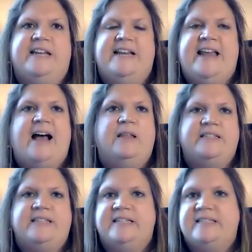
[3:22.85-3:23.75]
and
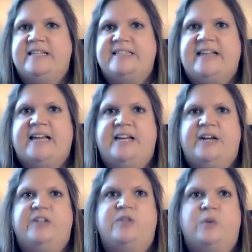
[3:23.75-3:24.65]
analysis that a
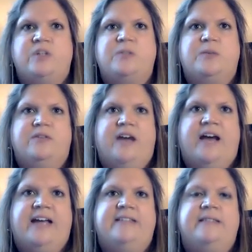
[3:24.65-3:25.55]
secondary source
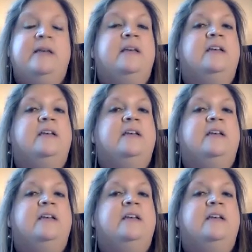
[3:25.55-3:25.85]
provides,